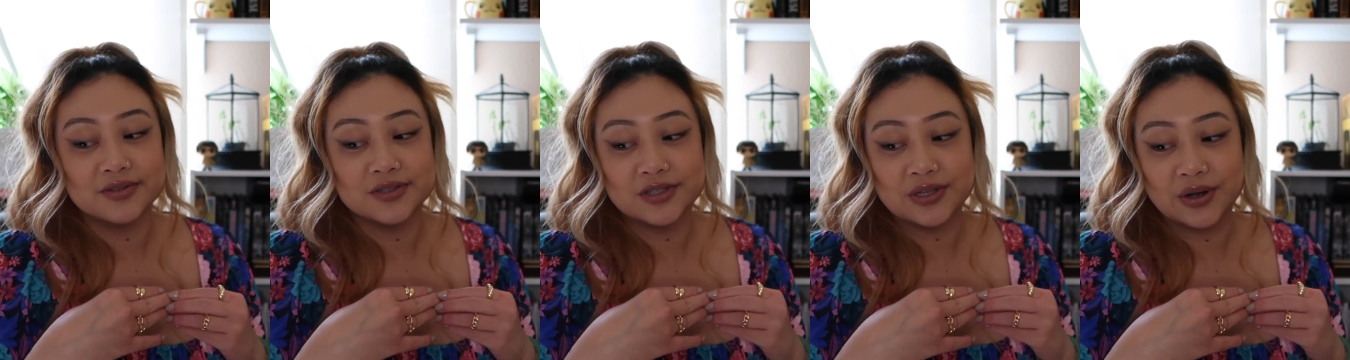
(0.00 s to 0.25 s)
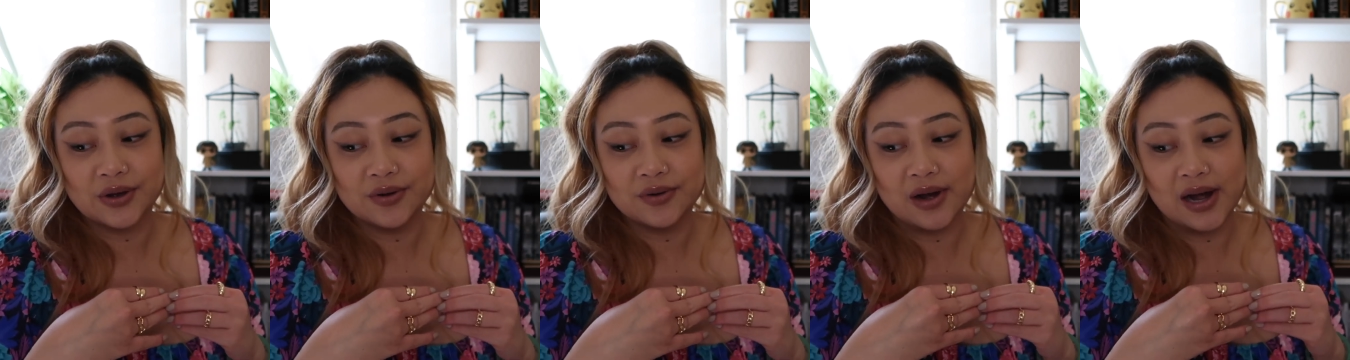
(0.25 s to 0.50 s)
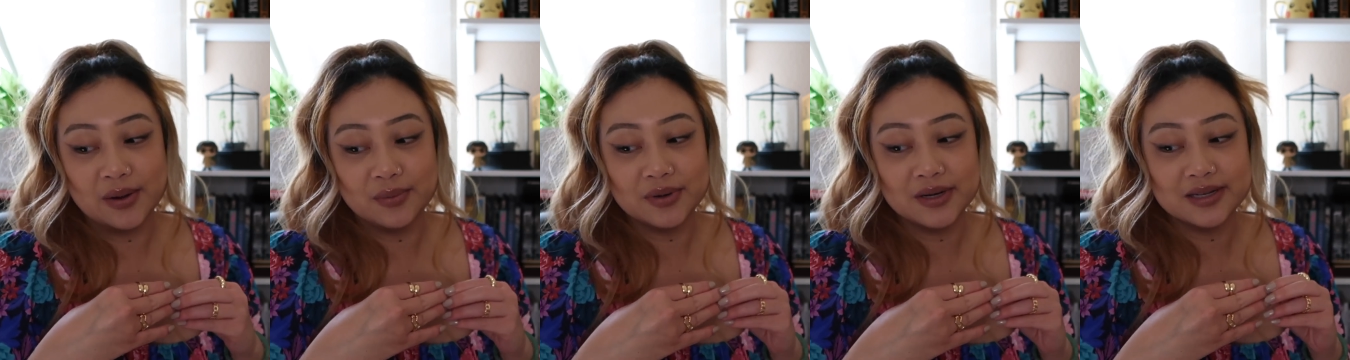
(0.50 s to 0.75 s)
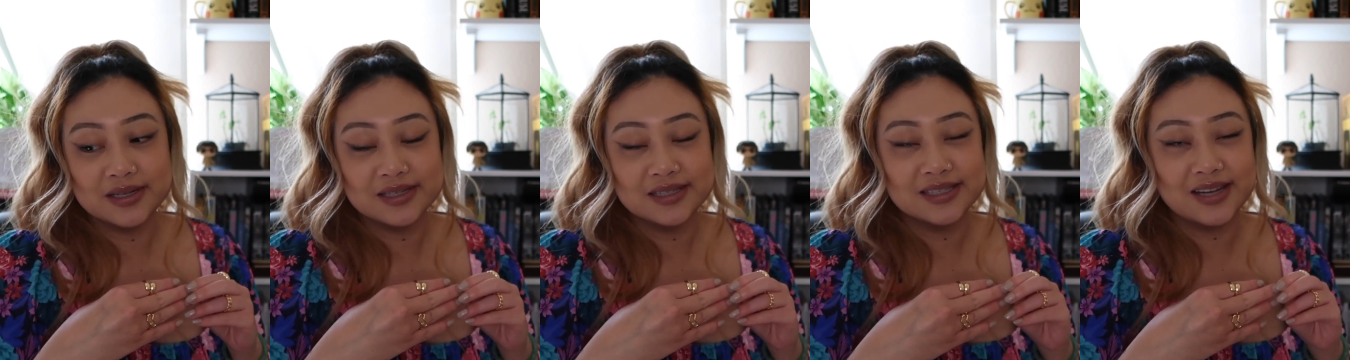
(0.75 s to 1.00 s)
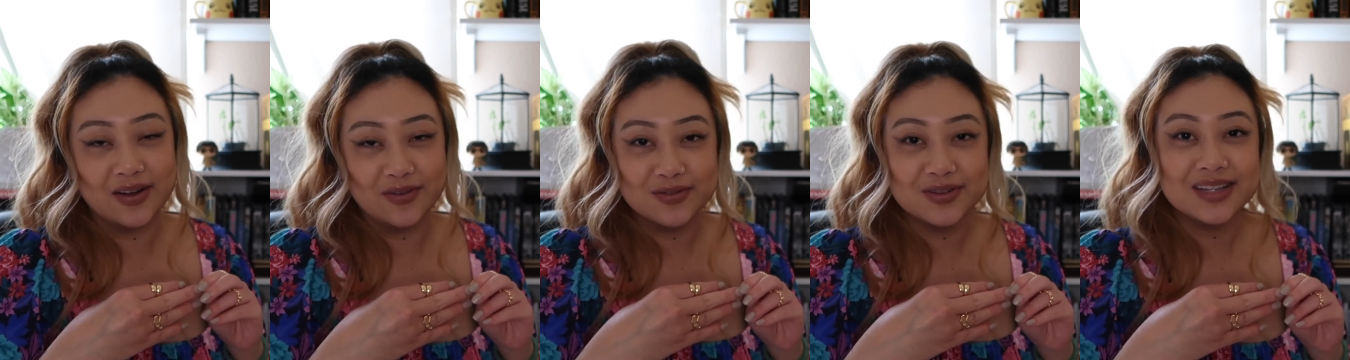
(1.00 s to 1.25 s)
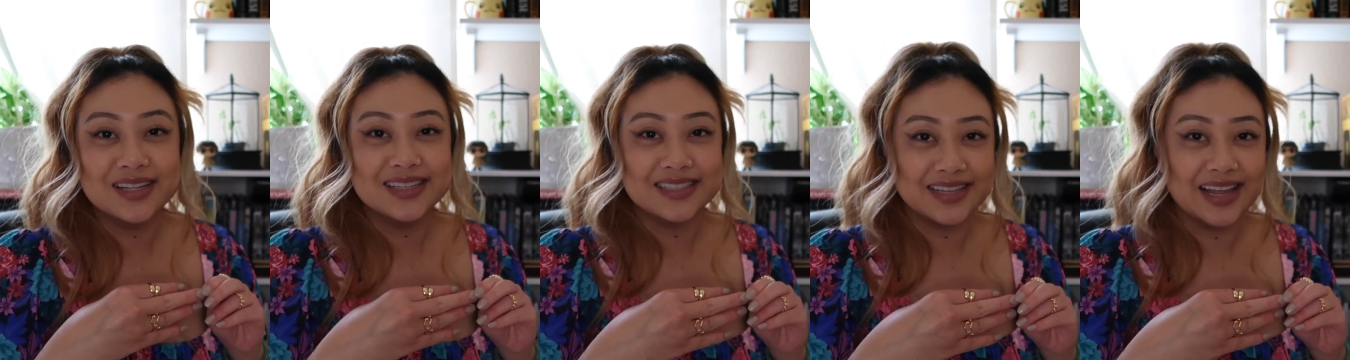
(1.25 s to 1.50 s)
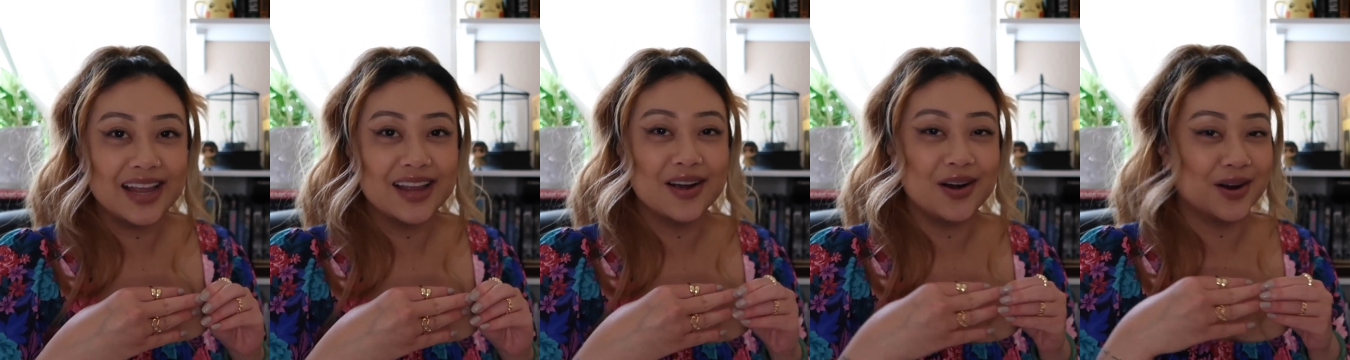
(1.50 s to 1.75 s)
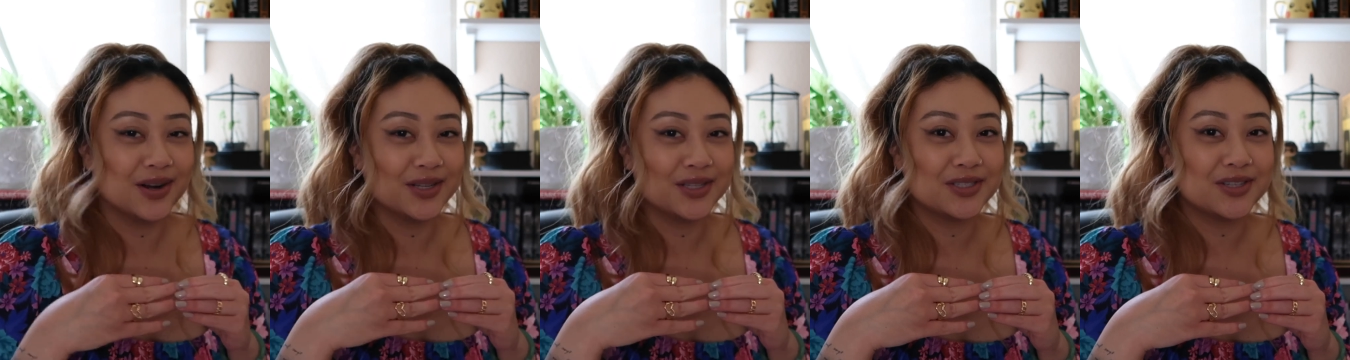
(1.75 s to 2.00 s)
So I would definitely say
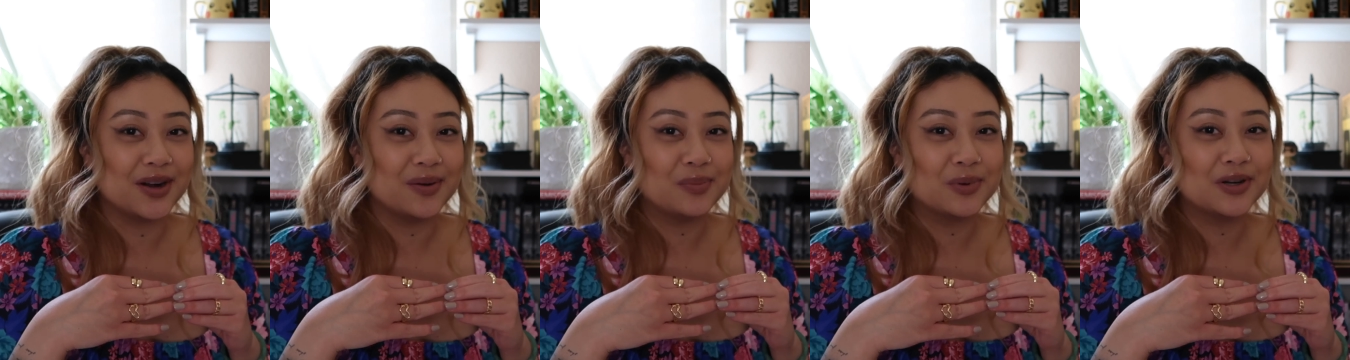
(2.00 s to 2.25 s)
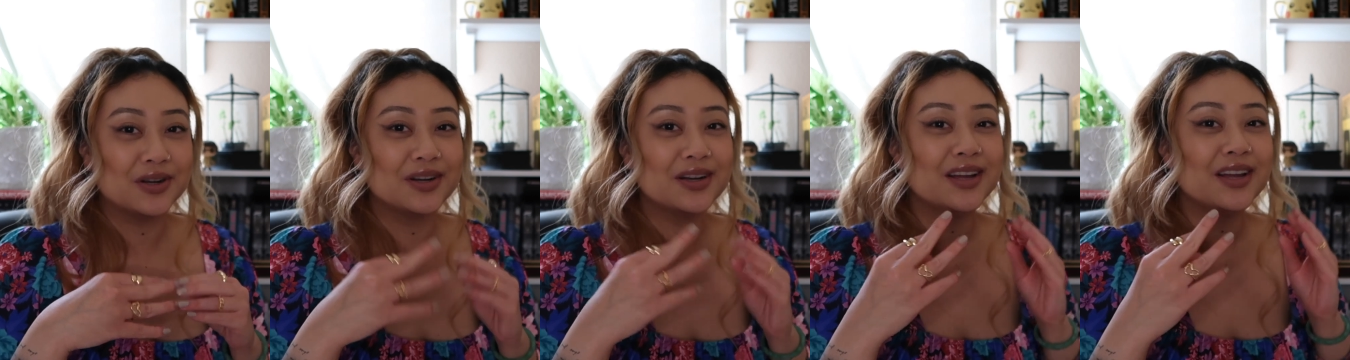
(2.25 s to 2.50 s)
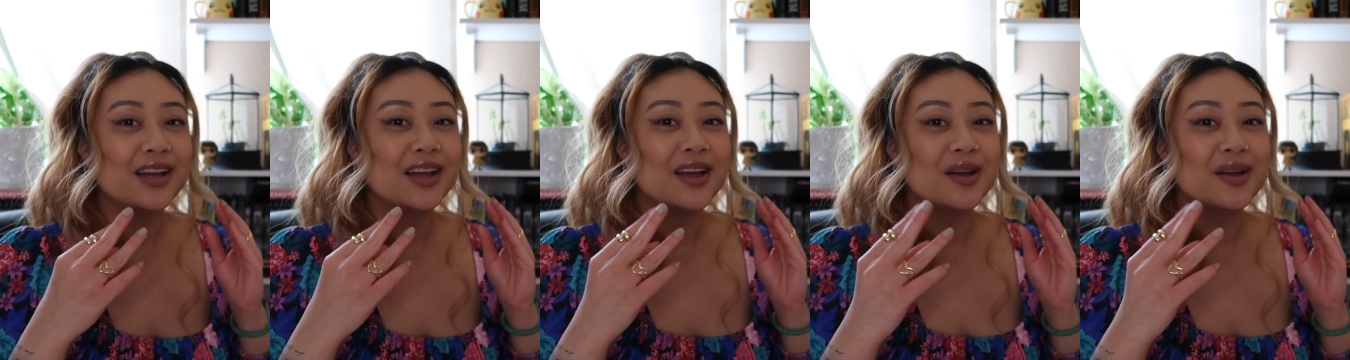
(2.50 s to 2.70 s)
Heartstopper,